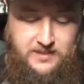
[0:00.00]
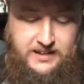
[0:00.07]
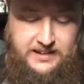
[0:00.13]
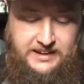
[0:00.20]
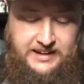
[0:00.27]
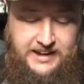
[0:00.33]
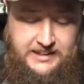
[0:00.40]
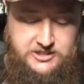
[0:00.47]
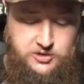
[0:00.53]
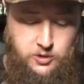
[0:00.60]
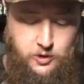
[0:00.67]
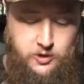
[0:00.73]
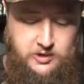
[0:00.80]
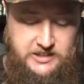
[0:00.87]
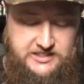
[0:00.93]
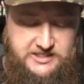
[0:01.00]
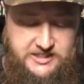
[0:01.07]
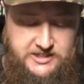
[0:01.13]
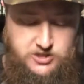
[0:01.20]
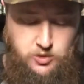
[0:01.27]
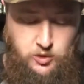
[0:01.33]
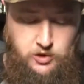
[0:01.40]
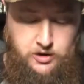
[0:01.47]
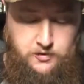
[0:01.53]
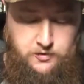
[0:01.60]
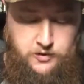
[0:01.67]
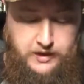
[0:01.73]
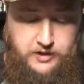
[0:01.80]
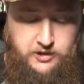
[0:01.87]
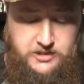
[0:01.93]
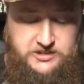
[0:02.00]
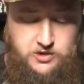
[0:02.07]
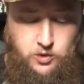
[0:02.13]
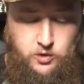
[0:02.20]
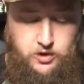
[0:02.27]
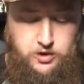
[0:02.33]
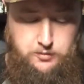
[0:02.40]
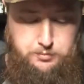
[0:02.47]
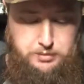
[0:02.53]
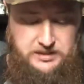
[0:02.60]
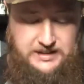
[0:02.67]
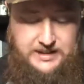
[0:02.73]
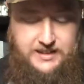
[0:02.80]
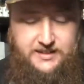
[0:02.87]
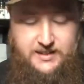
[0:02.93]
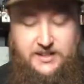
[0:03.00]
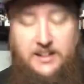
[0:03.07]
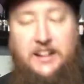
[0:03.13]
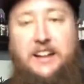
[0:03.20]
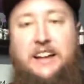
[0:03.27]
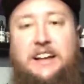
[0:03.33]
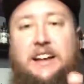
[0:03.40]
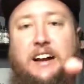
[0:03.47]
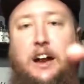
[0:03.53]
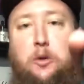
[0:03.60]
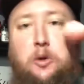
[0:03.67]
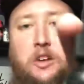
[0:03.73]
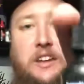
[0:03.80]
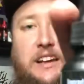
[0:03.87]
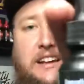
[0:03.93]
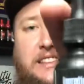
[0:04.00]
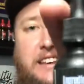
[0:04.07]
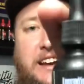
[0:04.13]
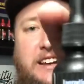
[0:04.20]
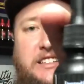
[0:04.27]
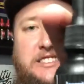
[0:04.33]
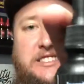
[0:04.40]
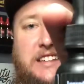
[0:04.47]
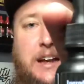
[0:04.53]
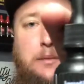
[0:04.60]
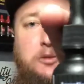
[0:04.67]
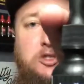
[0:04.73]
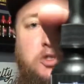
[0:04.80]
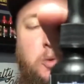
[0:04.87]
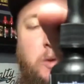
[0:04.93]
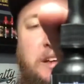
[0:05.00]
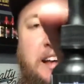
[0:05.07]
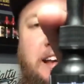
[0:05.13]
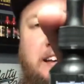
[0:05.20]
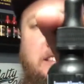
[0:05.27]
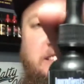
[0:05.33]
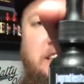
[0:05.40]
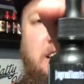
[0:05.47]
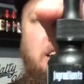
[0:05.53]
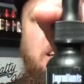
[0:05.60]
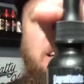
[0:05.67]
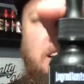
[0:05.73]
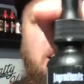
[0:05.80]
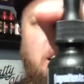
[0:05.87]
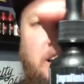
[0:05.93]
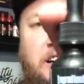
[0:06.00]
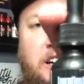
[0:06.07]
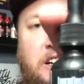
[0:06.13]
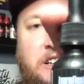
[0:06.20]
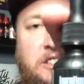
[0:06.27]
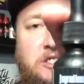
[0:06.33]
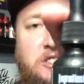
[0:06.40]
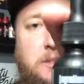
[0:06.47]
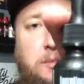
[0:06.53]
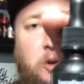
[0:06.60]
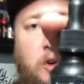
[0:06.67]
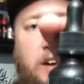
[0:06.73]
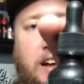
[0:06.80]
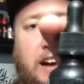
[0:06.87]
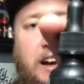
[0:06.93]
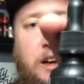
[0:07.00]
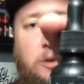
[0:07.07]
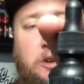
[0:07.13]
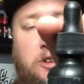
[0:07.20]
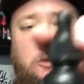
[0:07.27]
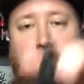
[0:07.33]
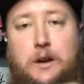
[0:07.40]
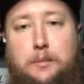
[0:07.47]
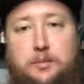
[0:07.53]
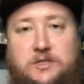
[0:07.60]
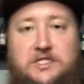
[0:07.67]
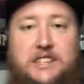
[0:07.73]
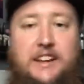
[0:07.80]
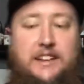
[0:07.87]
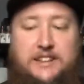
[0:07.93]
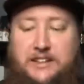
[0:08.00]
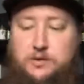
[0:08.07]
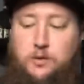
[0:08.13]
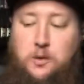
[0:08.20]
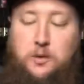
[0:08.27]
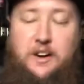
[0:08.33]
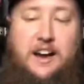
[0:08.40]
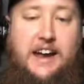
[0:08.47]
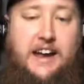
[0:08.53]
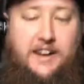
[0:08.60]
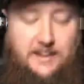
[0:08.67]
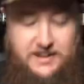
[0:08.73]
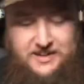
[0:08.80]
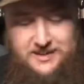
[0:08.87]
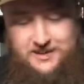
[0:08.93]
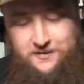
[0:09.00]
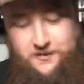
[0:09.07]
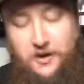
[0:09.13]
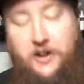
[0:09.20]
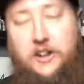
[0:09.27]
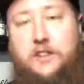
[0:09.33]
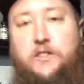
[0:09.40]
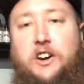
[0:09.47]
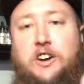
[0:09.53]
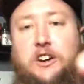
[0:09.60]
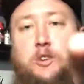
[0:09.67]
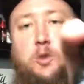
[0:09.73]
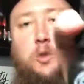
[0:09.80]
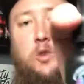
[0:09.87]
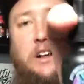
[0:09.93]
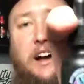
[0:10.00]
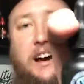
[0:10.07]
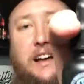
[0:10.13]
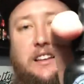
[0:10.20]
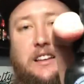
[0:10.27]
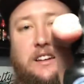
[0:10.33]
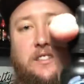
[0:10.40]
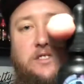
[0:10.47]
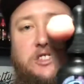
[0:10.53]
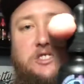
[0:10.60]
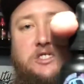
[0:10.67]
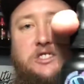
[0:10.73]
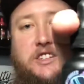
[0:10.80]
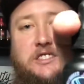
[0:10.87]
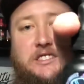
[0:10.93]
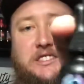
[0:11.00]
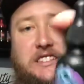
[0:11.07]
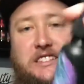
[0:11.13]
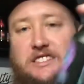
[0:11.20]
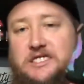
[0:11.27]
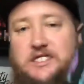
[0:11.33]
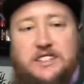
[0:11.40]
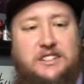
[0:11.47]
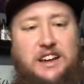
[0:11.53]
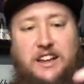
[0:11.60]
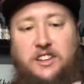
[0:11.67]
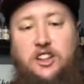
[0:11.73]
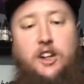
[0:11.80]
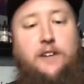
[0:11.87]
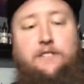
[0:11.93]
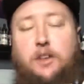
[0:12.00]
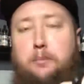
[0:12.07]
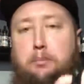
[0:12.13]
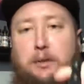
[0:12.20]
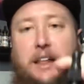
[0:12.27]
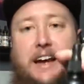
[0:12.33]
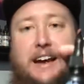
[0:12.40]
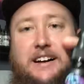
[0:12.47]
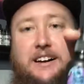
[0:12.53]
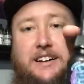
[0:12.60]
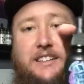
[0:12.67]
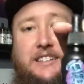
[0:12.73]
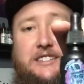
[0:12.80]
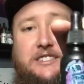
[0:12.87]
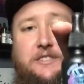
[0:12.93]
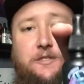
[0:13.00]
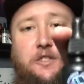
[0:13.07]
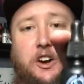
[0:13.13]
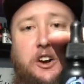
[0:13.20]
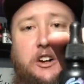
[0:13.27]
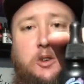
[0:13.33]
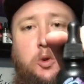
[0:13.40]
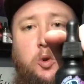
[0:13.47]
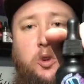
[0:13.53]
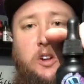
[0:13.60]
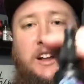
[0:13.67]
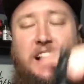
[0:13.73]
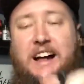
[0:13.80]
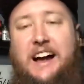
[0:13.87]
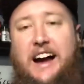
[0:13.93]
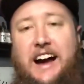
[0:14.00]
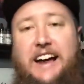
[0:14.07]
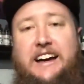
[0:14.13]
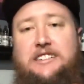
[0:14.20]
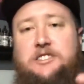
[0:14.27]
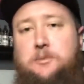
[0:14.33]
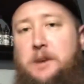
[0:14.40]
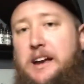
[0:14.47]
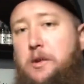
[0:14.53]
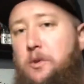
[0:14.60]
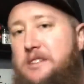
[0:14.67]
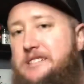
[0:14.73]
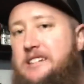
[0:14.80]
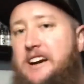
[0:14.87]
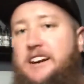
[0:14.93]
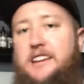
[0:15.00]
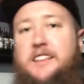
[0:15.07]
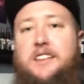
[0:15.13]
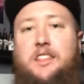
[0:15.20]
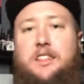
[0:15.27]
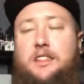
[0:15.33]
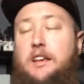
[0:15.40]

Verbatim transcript: castor oil essential oil fragrance oil blend. I really like that. Established 2018, Des Moines, Iowa. Represent. That's where we're at. Very, very cool. I love this, Justin. This I love the black on this. Very cool. I asked him, hey, what's kind of the